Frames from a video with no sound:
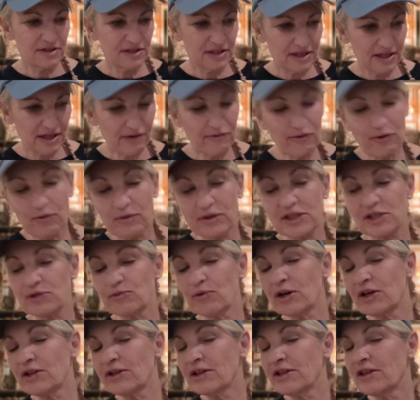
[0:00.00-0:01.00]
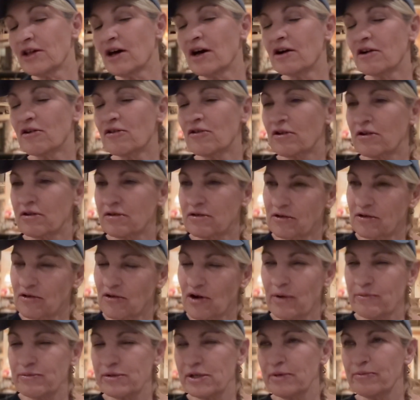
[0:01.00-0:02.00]
every once in a while the thought
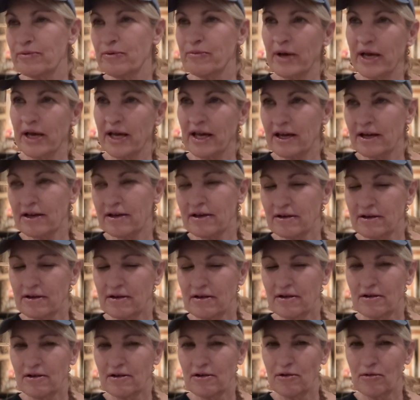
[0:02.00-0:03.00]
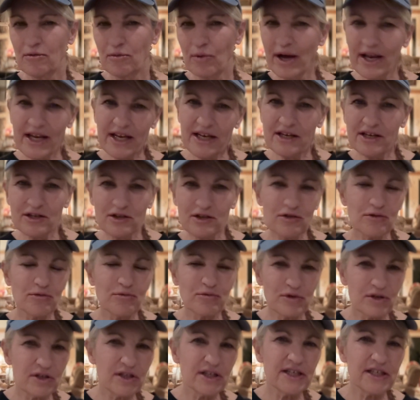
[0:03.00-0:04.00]
crops up in my head, why didn't you
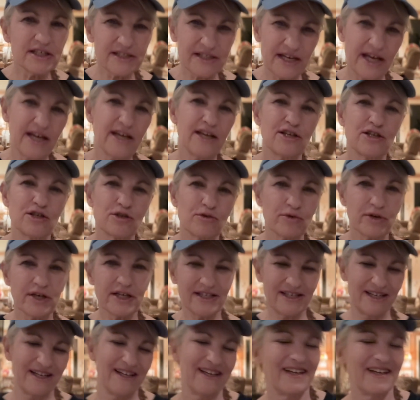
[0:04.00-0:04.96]
really take to it?